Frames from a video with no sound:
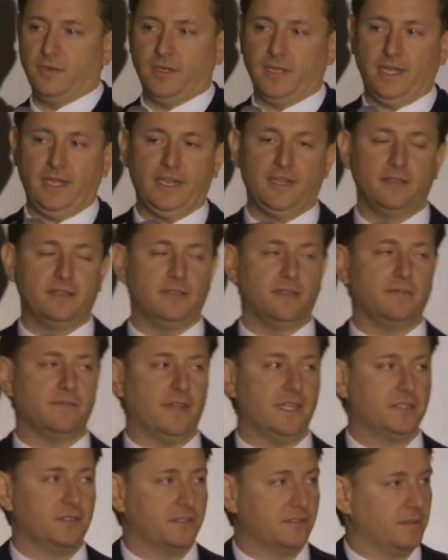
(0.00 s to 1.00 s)
any of the
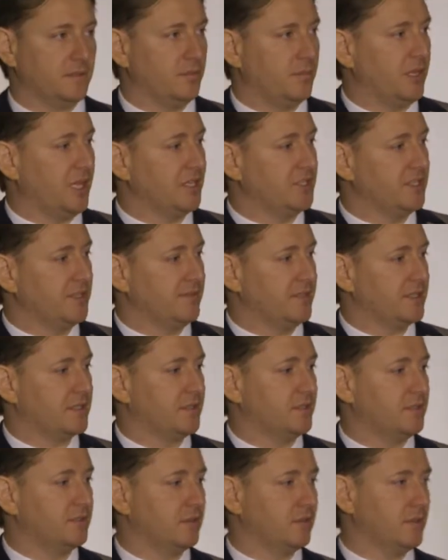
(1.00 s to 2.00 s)
investors from the Blockchain Invest
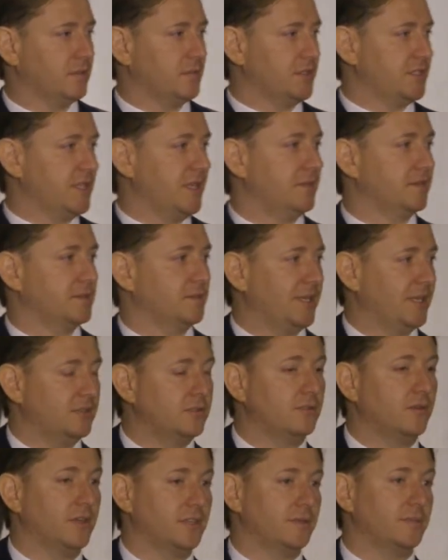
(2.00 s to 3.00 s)
Consortium, which now is about
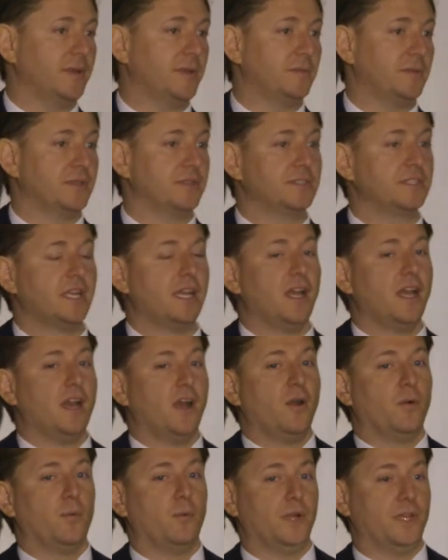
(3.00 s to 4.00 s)
200 members,
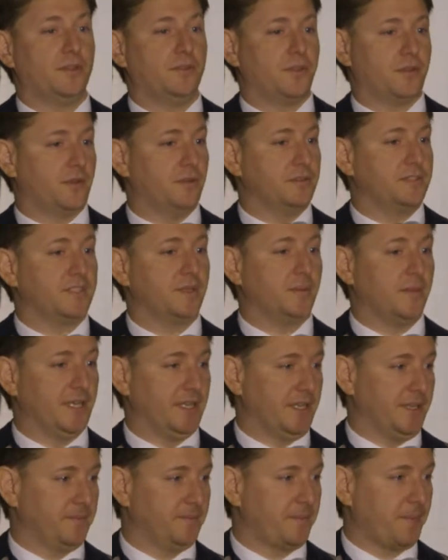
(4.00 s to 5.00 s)
would throw in some
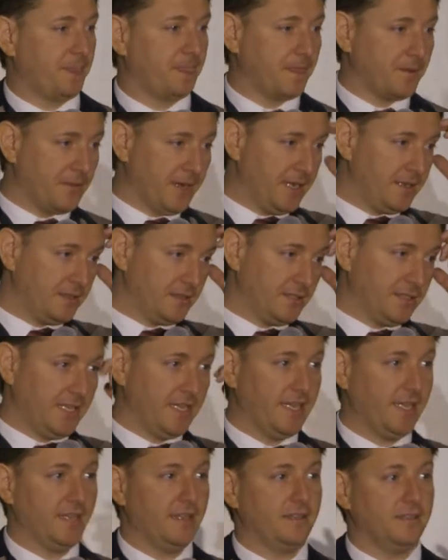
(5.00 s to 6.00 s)
money. Right?
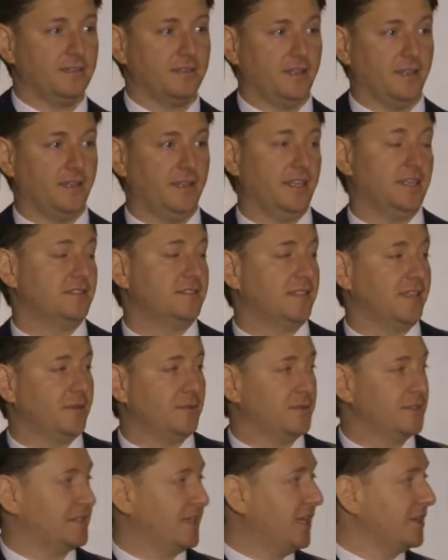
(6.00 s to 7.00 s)
Today, yesterday
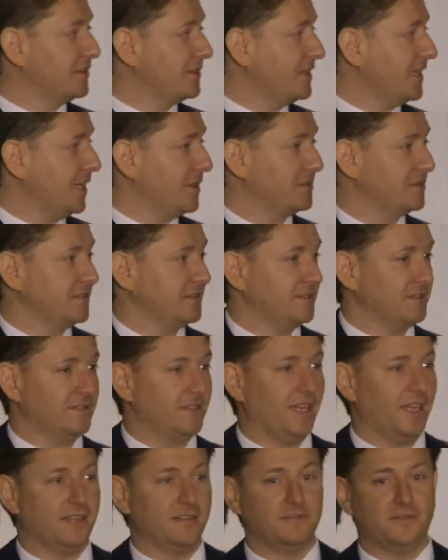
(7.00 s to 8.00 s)
was 100,000.
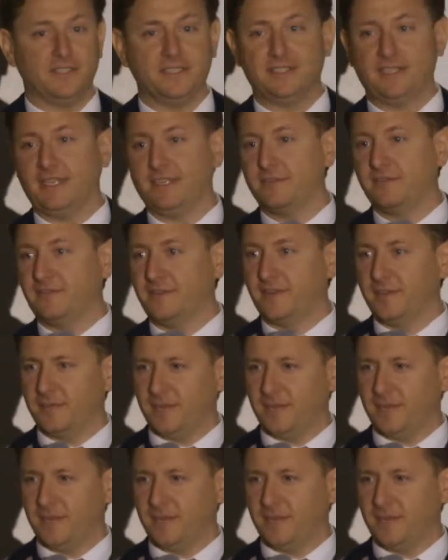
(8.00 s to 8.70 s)
I convinced another friend